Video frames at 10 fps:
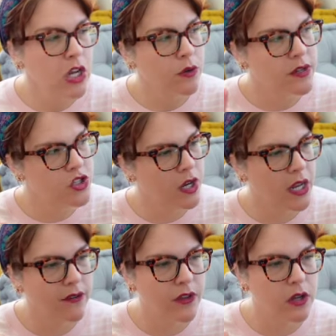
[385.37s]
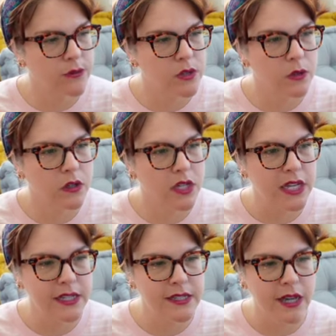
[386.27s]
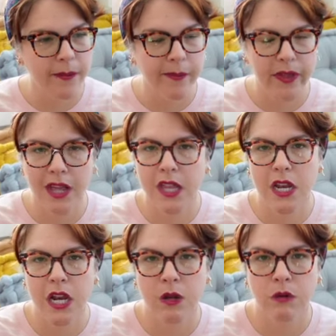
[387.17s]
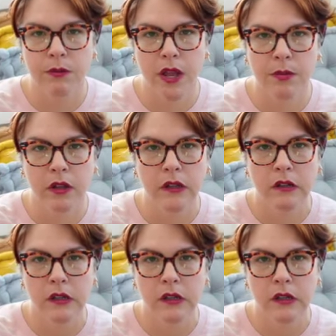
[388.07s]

Raise your hand if you homeschool your kids at the dining room table.